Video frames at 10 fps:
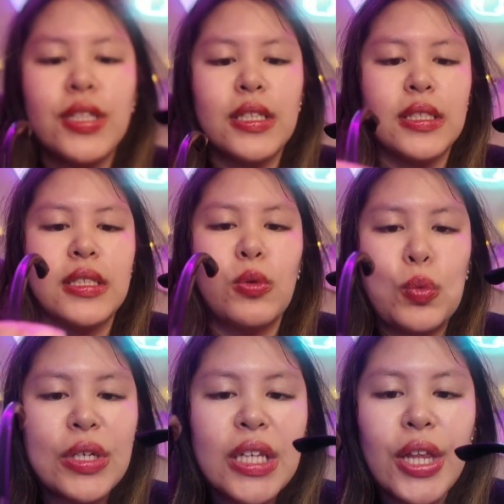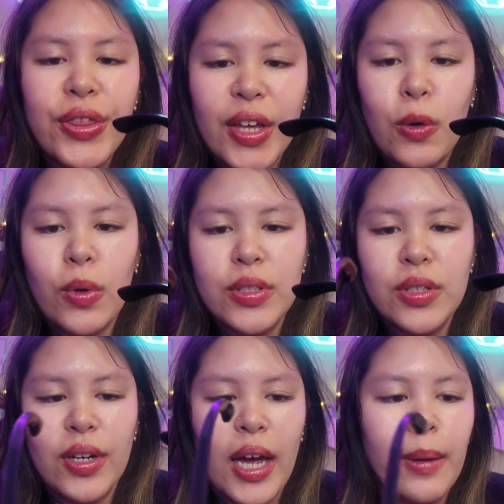these really thick ones
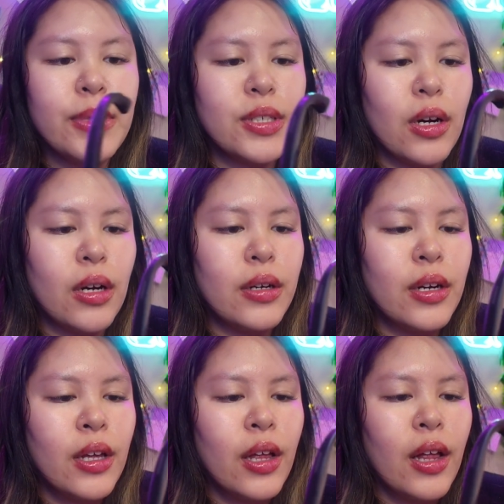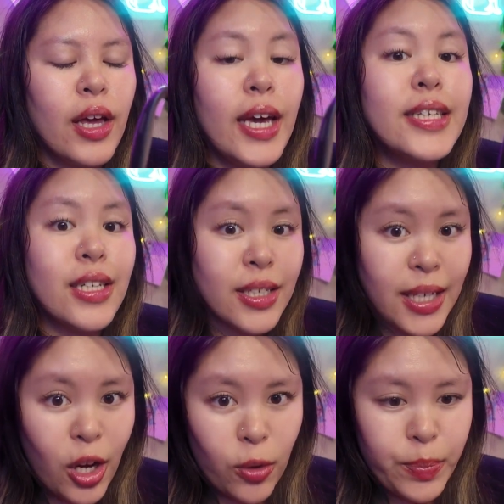on Amazon. It does
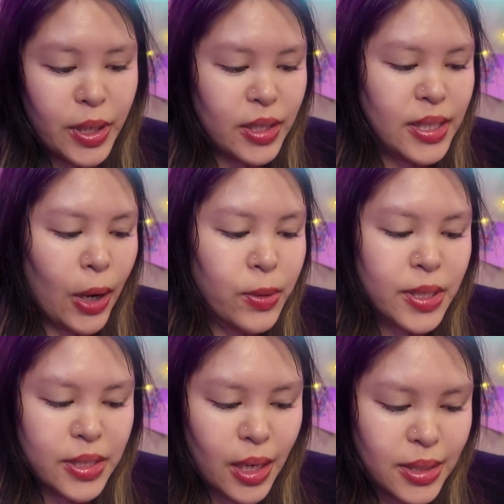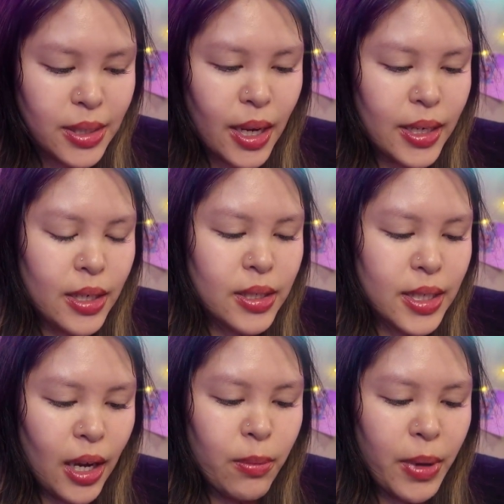help because now it does not slide
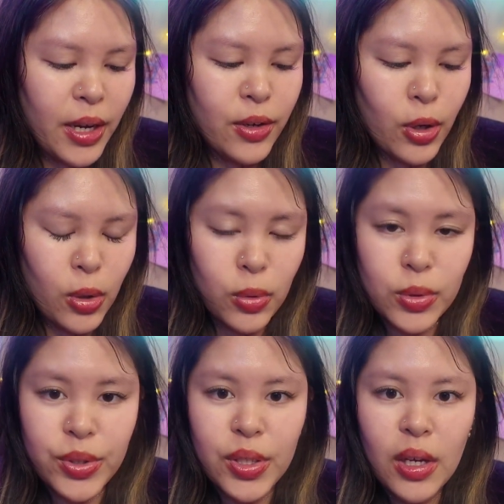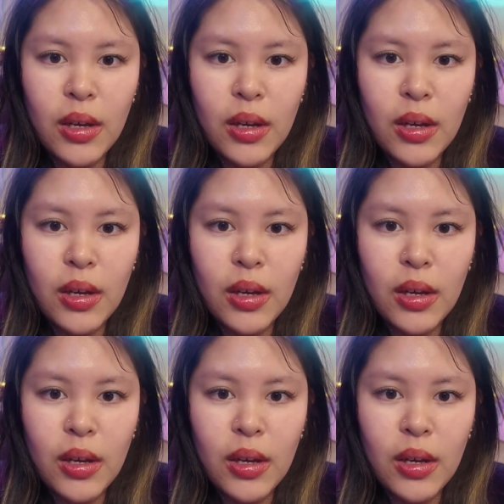down my nose